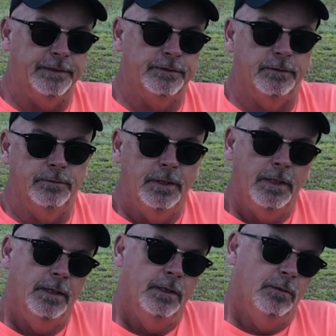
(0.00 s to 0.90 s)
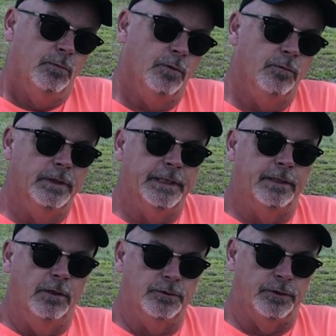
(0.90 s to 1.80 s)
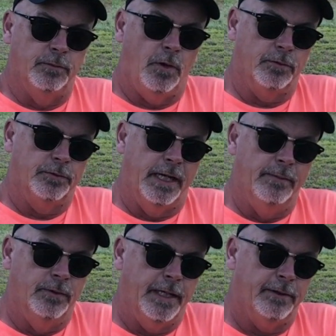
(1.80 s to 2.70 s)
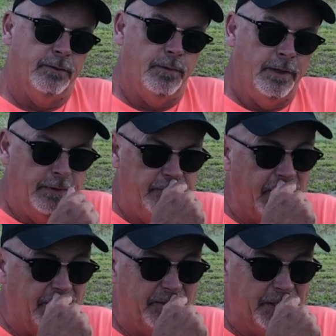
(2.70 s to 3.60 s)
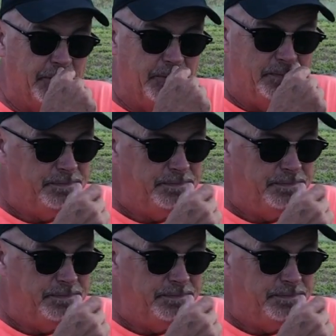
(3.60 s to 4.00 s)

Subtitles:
So we're really close to the water table now, the way we've got it figured.